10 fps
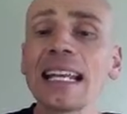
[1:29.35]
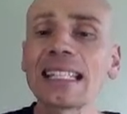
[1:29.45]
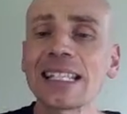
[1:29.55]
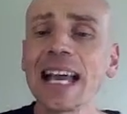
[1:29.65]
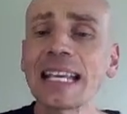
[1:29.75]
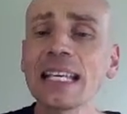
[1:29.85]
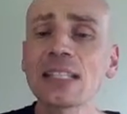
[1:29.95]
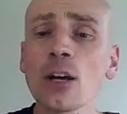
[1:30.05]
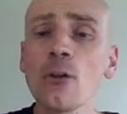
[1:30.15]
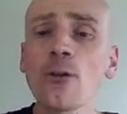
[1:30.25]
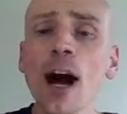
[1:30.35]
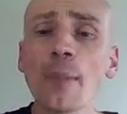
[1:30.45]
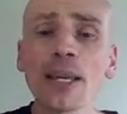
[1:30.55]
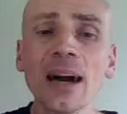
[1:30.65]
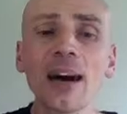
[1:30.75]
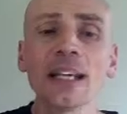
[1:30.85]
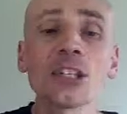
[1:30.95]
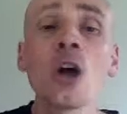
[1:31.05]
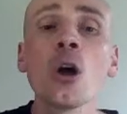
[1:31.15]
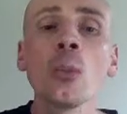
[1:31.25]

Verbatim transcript: is lagging so far behind